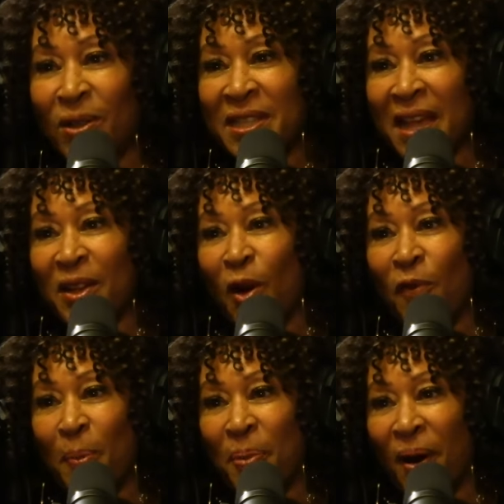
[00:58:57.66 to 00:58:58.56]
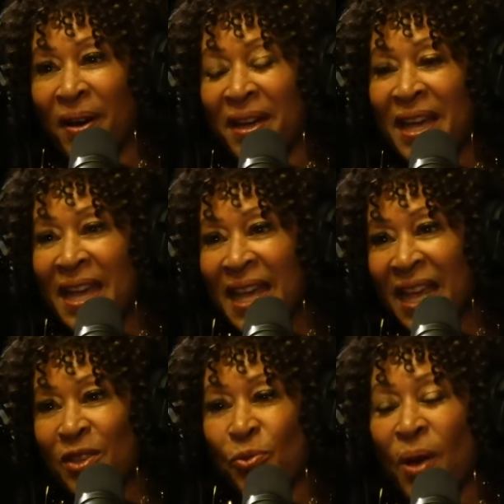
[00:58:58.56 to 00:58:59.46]
called Sankofa Park
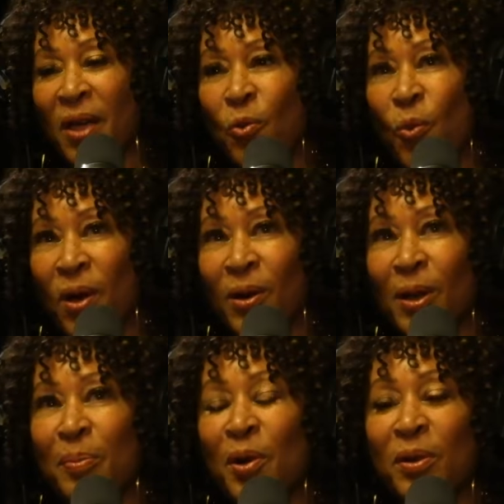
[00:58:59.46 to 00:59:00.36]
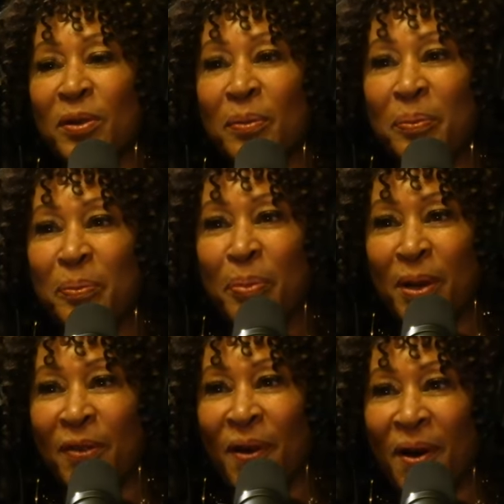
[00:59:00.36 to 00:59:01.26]
is right where Leimert
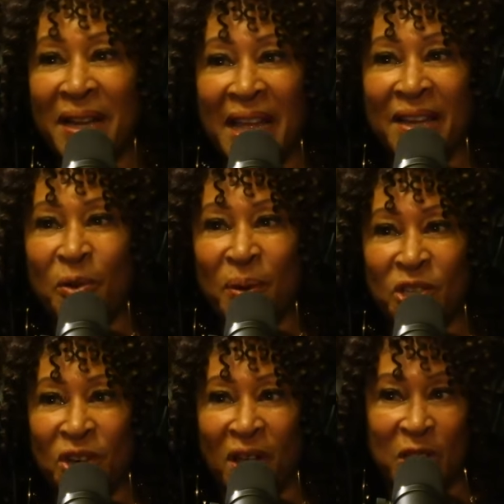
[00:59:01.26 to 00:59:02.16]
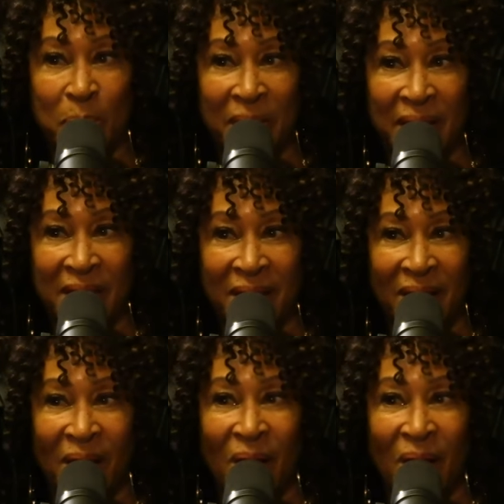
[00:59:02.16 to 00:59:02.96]
Boulevard and Crenshaw split.